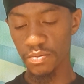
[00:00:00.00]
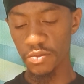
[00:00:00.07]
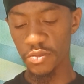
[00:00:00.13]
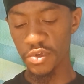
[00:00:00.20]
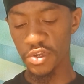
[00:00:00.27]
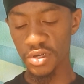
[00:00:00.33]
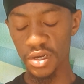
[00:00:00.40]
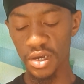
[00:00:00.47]

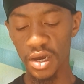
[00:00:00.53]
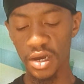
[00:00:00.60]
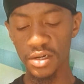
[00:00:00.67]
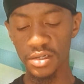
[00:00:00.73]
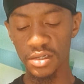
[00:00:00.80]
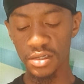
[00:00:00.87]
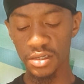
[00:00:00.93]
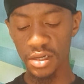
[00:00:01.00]
Being
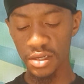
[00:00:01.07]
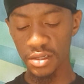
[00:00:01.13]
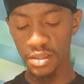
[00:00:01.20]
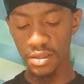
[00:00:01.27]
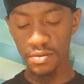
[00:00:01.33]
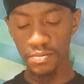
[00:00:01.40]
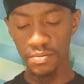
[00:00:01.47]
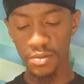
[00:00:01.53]
guided to take
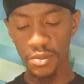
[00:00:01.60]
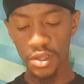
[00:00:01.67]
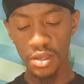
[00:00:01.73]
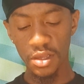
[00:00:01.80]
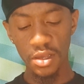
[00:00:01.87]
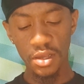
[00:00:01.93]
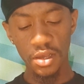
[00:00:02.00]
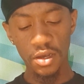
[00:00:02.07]
them.
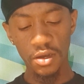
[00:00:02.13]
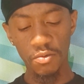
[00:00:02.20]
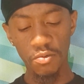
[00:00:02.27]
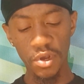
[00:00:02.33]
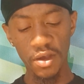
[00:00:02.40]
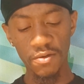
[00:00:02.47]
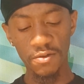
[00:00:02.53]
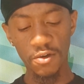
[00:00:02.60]
We
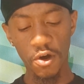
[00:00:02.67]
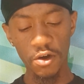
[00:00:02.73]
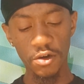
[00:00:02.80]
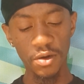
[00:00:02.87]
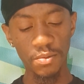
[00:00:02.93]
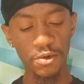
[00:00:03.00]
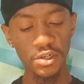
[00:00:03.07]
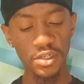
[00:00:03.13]
have card
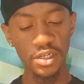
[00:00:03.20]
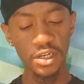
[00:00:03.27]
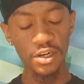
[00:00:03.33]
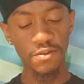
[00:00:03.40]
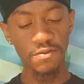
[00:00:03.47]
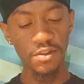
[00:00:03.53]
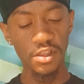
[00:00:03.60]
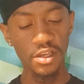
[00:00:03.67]
number 10
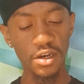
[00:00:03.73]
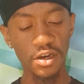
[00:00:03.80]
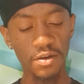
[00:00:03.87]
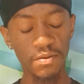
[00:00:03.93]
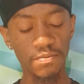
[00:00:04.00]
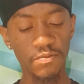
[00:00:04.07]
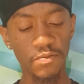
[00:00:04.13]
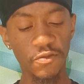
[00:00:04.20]
of the
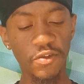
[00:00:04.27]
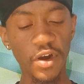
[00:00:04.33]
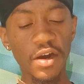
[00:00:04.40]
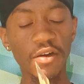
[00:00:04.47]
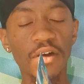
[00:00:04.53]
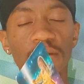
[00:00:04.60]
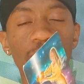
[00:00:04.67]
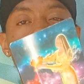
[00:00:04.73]

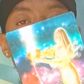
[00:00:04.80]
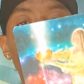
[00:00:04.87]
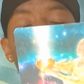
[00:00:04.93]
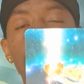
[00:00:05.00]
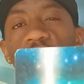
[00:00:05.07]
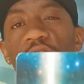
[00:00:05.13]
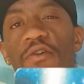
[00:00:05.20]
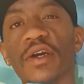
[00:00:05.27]
fire element
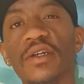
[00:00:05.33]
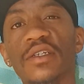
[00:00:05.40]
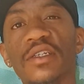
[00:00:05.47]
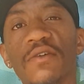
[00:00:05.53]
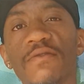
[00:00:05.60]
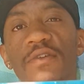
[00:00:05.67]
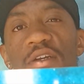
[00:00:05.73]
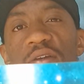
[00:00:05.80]
with
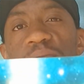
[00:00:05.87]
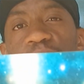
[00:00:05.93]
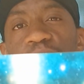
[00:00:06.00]
creativity.